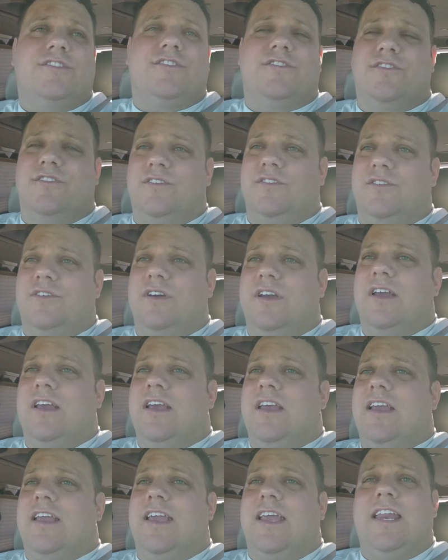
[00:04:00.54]
so
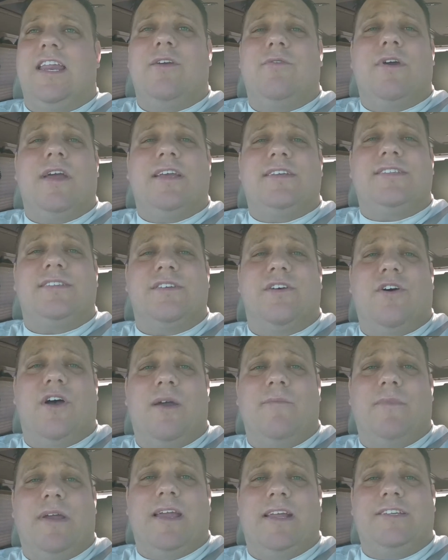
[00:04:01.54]
anyways, so
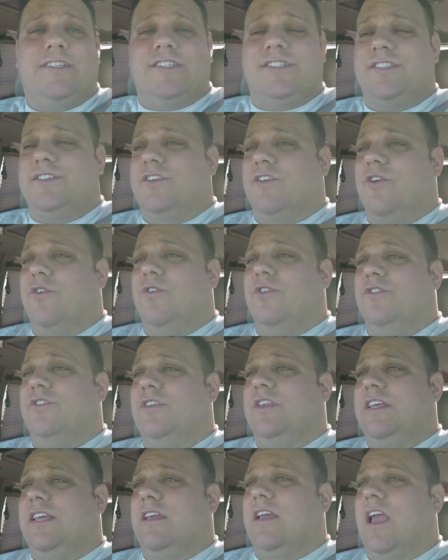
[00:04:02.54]
I may just go
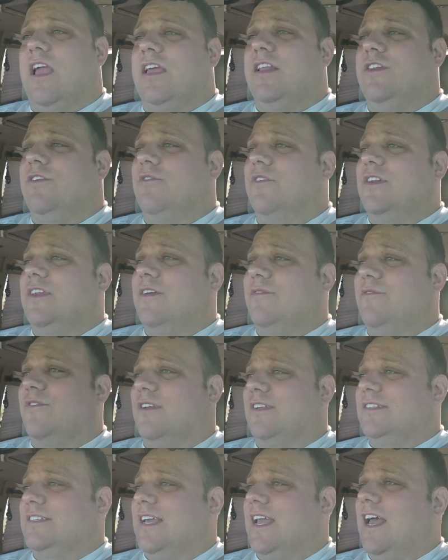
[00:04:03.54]
into a
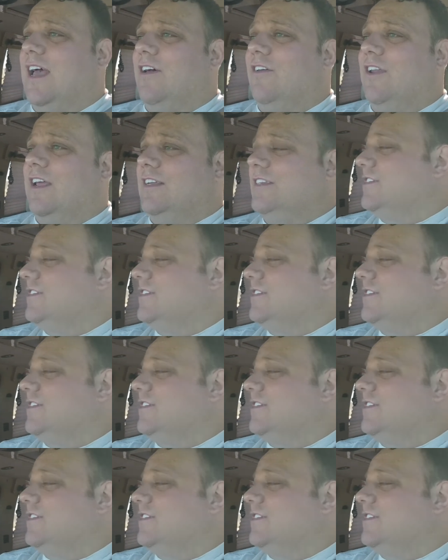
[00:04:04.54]
different town.